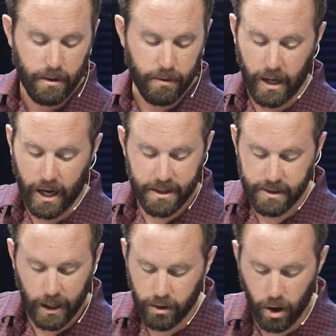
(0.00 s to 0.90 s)
for God
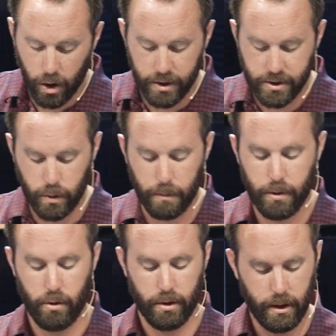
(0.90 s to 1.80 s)
has not called us to
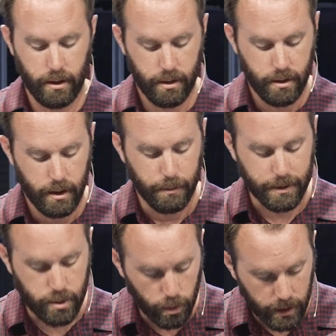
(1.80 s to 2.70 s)
impurity,
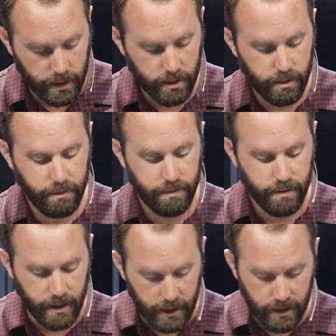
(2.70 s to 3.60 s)
but to
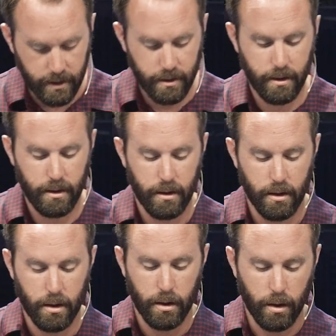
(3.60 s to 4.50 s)
live in
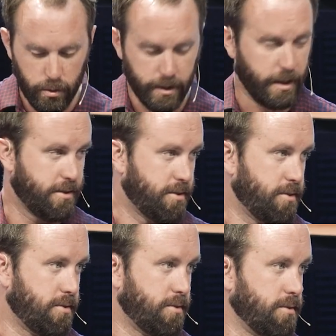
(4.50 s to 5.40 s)

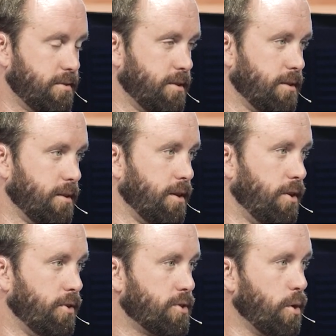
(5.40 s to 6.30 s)
holiness.
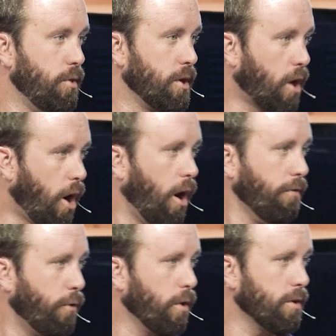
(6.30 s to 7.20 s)
So, the
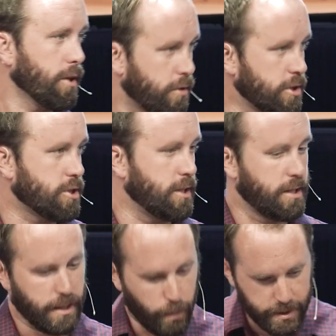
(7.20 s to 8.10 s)
call for the
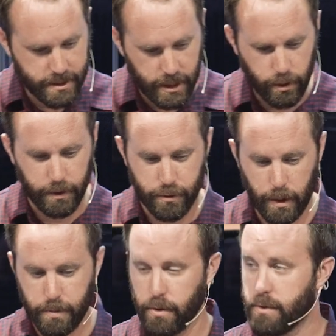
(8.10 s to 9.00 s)
Christian, what we see throughout the
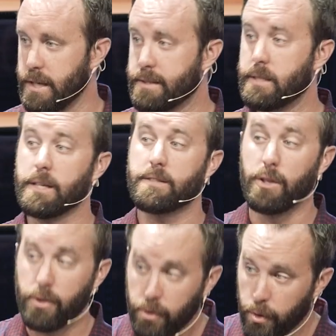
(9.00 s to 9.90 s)
scriptures, is this
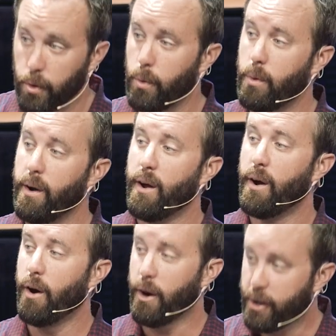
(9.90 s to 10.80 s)
that you
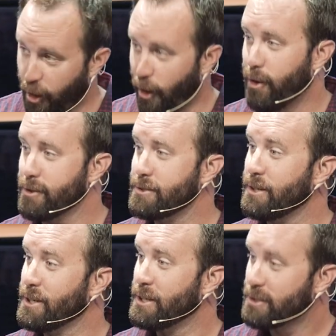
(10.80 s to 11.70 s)
are called
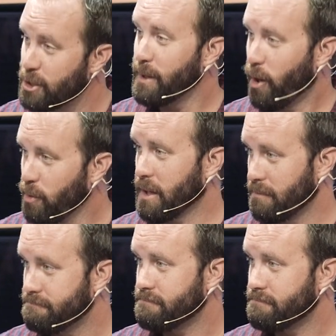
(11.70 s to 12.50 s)
to be holy.